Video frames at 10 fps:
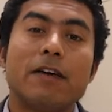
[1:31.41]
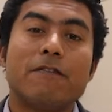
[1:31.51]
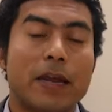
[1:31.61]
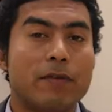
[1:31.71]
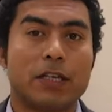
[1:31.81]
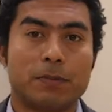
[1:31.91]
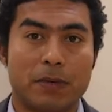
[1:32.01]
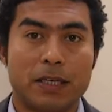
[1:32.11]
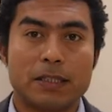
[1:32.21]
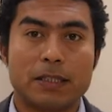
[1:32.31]
various
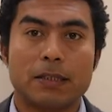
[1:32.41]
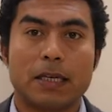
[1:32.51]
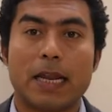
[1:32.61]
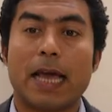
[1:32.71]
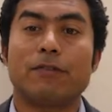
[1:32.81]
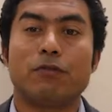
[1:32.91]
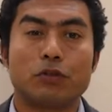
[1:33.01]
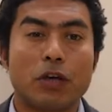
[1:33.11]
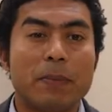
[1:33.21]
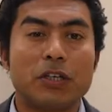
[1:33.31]
peaks like
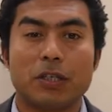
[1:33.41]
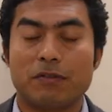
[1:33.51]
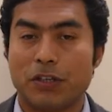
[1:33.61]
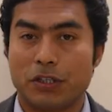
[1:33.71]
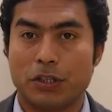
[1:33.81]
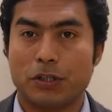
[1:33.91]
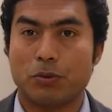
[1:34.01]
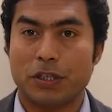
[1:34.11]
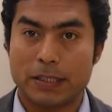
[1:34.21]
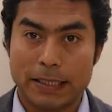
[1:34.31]
photoemission features
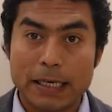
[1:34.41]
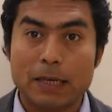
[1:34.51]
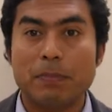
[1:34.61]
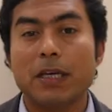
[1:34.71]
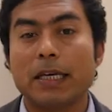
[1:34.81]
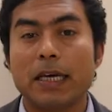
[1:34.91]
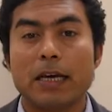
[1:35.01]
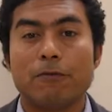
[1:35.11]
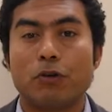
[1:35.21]
with single peak,